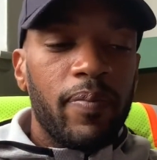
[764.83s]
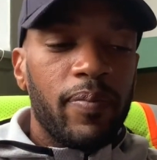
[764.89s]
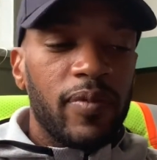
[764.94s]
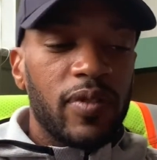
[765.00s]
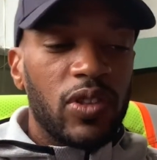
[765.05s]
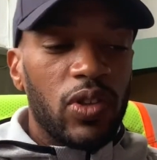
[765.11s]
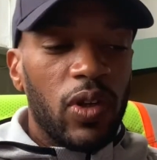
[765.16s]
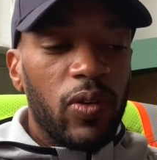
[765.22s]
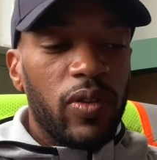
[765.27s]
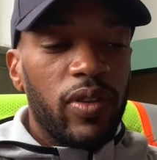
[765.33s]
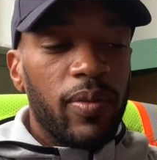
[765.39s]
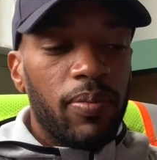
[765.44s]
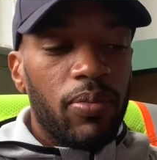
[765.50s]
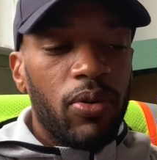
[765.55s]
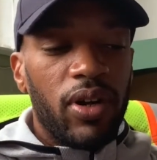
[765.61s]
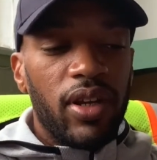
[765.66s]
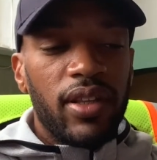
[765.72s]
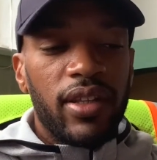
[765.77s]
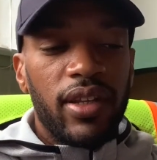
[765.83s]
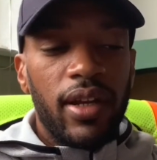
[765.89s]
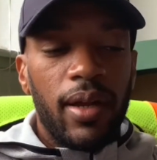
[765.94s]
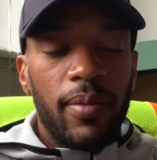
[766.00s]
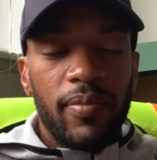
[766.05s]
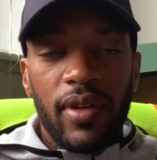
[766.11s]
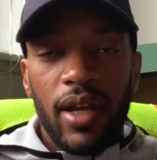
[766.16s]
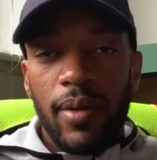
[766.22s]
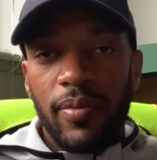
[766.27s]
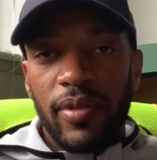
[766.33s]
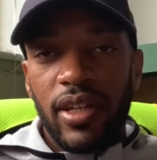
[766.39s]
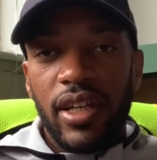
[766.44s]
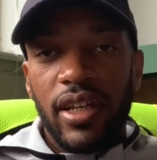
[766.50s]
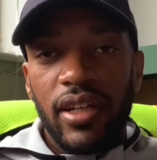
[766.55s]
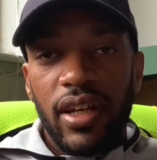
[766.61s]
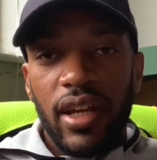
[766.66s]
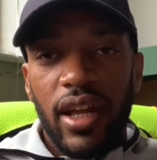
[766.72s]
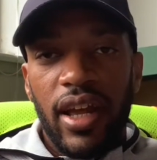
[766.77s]
So the point that I'm
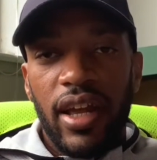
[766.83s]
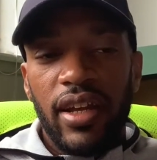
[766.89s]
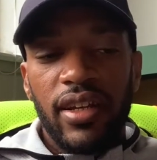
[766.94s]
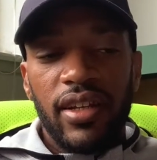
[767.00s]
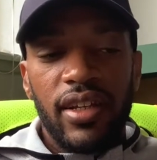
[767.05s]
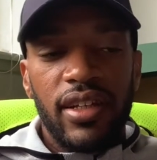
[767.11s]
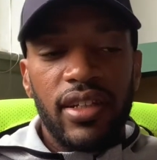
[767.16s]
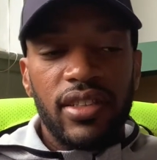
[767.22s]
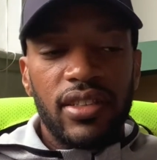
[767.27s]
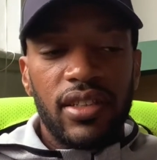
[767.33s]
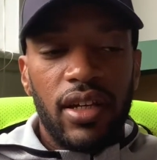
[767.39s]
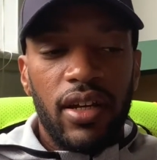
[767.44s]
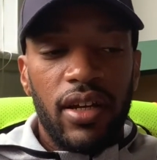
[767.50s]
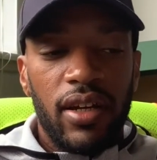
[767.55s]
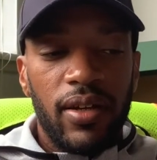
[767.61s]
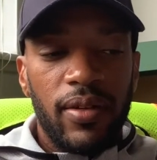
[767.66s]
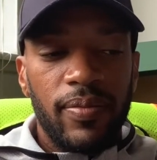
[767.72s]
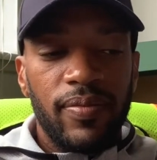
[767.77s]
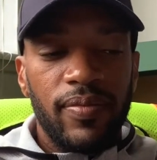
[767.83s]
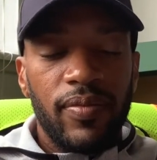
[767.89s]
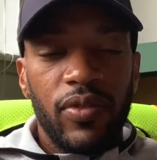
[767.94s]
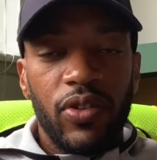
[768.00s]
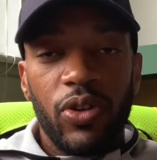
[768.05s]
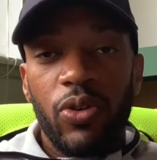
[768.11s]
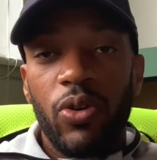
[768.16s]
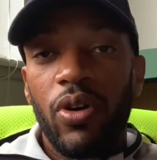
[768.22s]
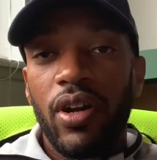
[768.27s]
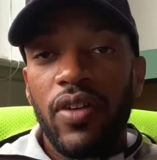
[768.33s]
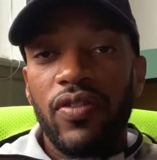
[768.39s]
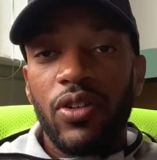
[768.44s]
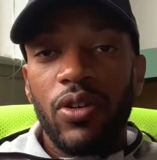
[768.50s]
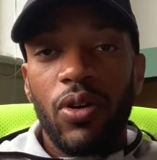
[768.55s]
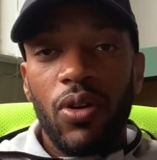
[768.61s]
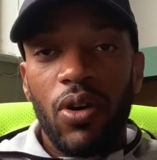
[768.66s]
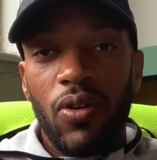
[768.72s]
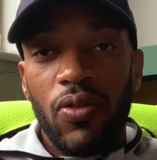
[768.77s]
getting at is you're going to have to
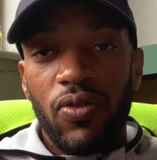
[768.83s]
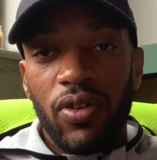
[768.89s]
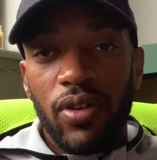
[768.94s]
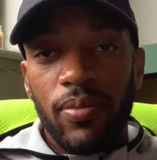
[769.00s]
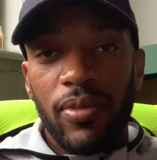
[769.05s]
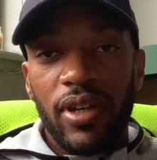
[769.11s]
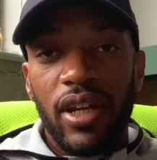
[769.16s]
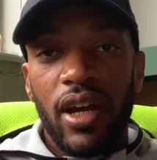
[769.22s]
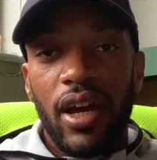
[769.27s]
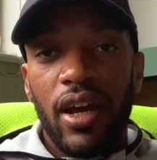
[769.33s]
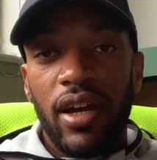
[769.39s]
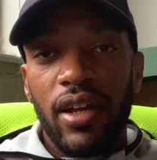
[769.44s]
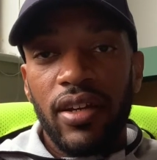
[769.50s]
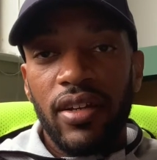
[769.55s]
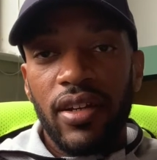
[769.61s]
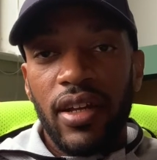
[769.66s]
go over and beyond